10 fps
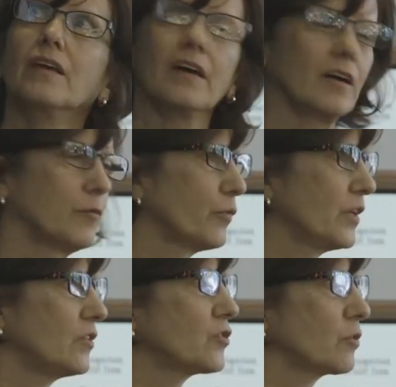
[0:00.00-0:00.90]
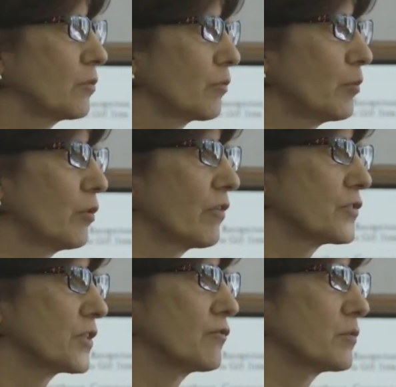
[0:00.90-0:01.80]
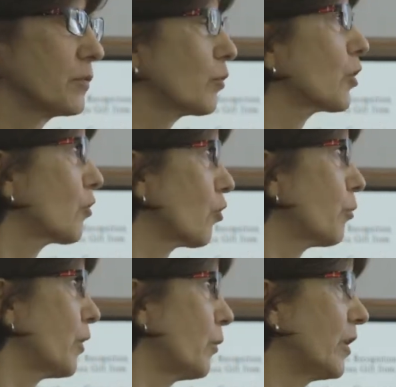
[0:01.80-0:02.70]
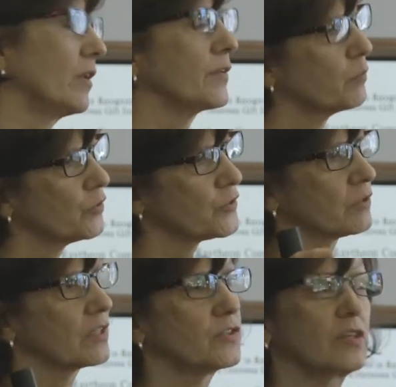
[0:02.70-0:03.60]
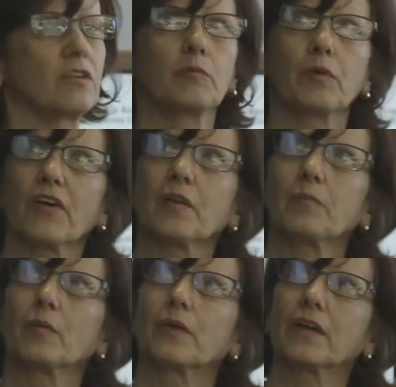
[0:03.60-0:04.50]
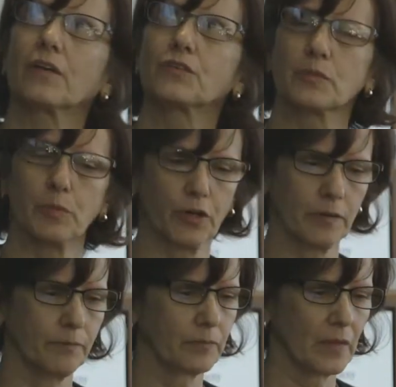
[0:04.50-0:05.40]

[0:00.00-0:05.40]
If we need to remove ourselves from the work group, we will, and we'll still continue to provide public health support.